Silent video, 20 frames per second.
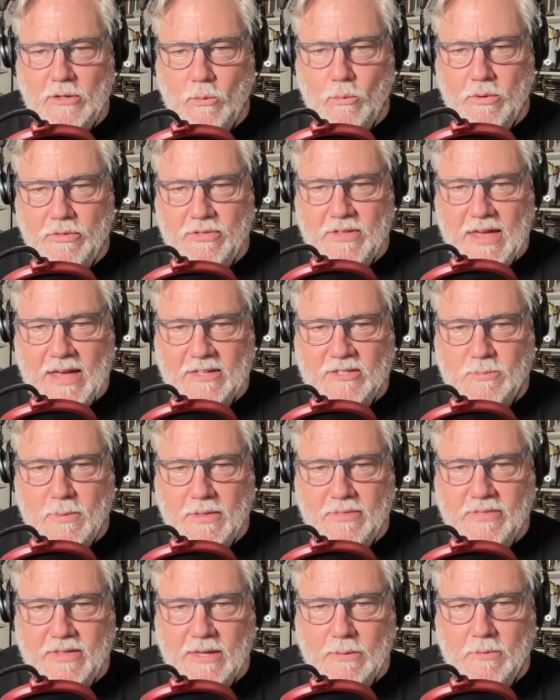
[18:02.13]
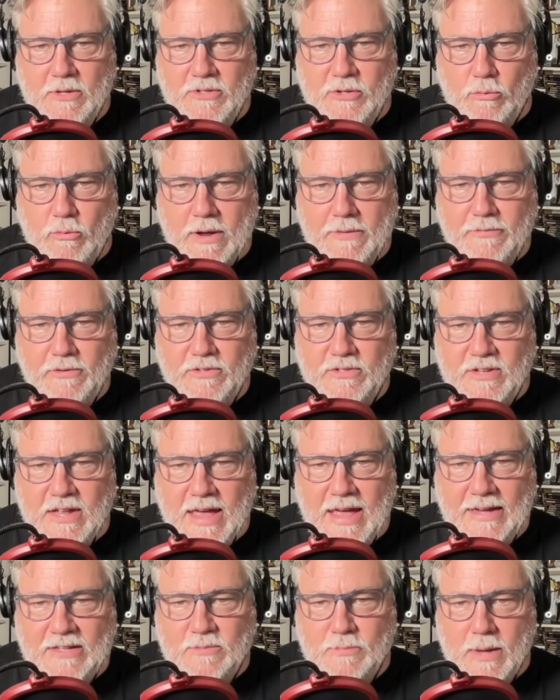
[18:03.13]
with the X-Men theme is a reference to
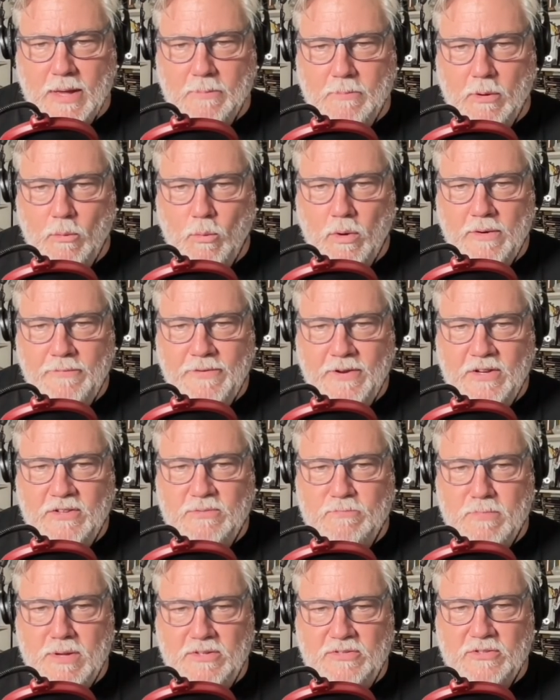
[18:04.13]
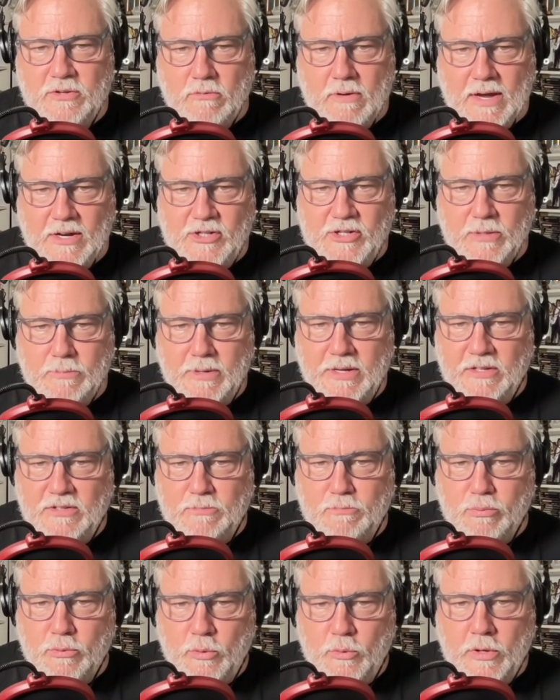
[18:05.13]
X-Men, but what if it is misdirection because
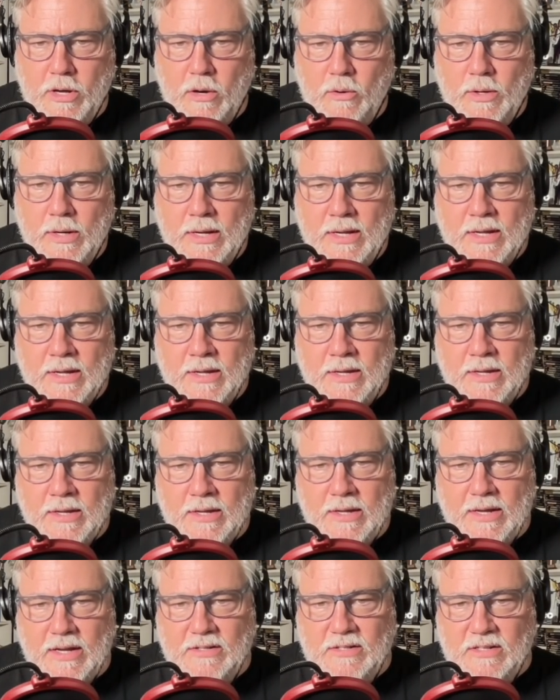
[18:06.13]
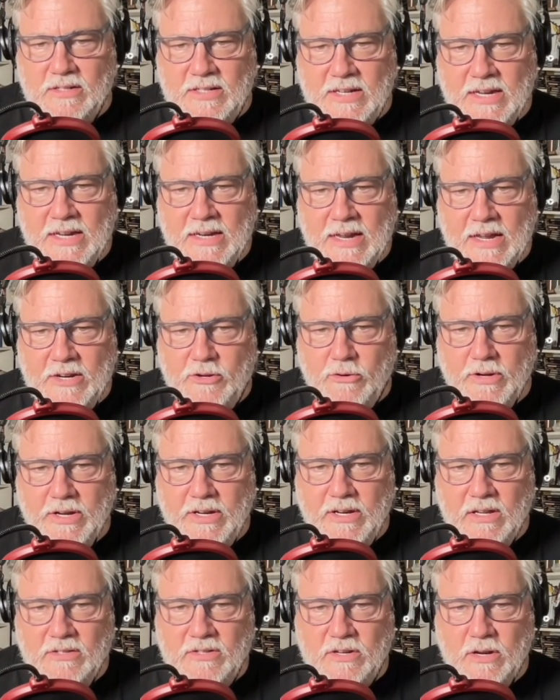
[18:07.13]
Bruno is a teenager? He
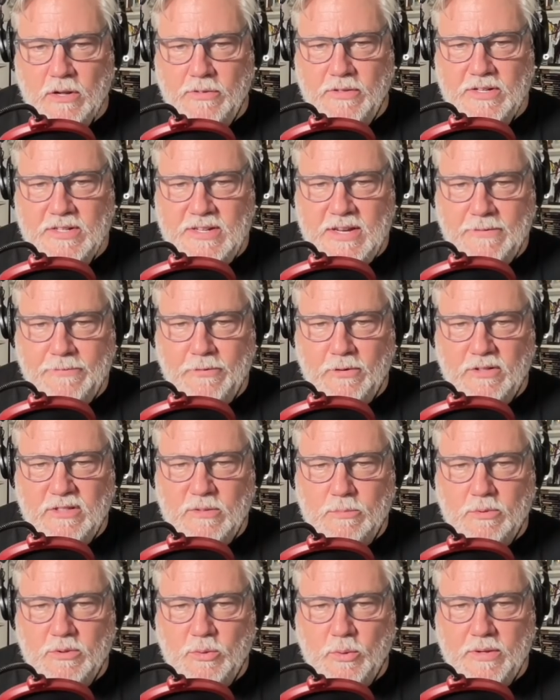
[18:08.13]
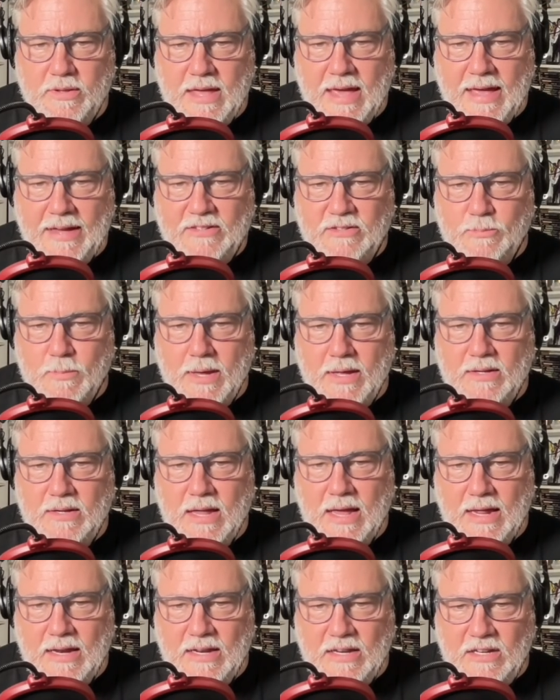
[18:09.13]
doesn't know the difference between X-Men
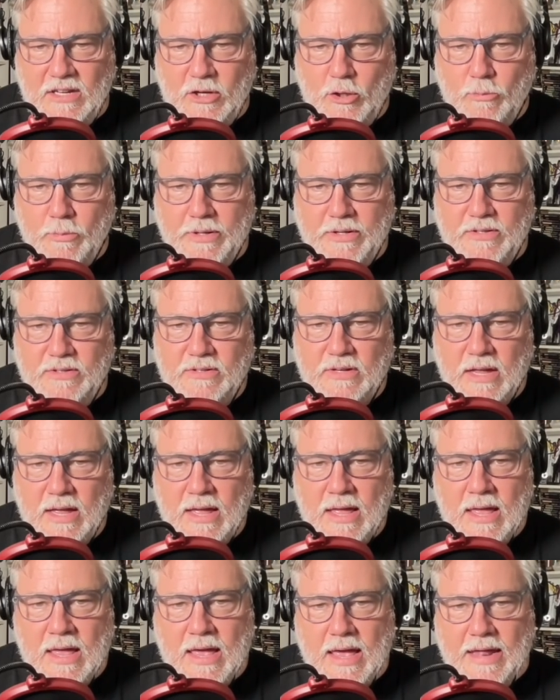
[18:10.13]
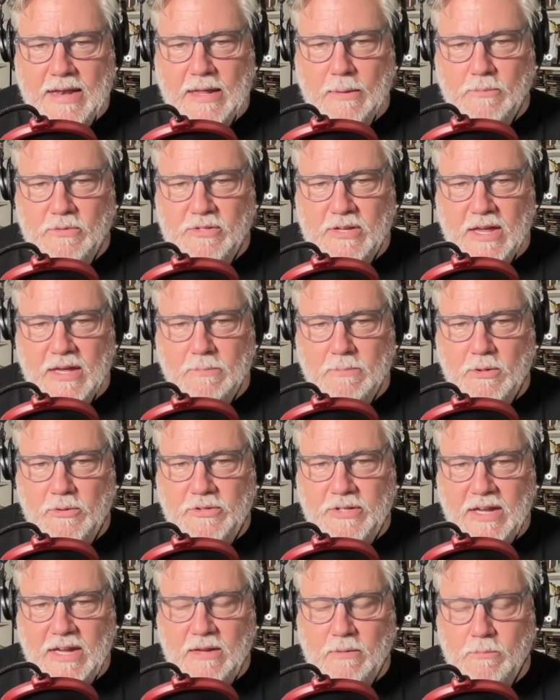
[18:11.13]
and Inhumans, and him saying
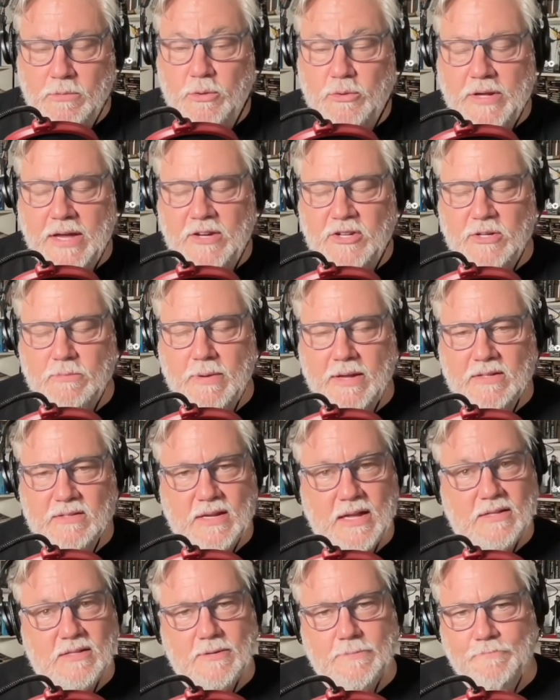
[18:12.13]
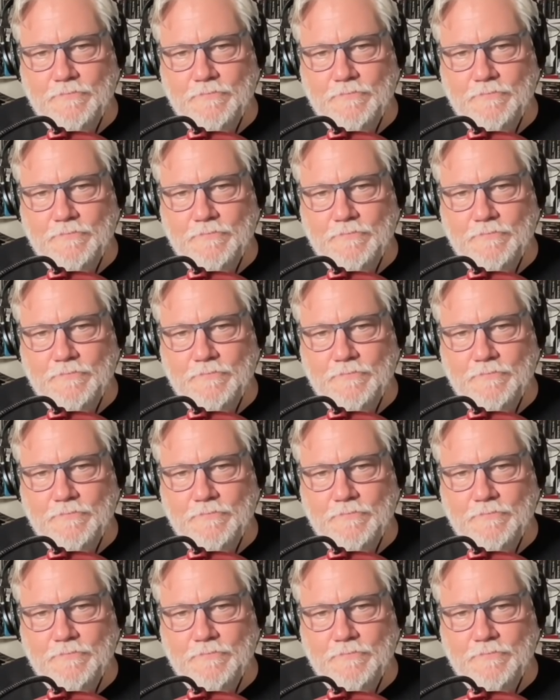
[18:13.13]
mutation makes sense.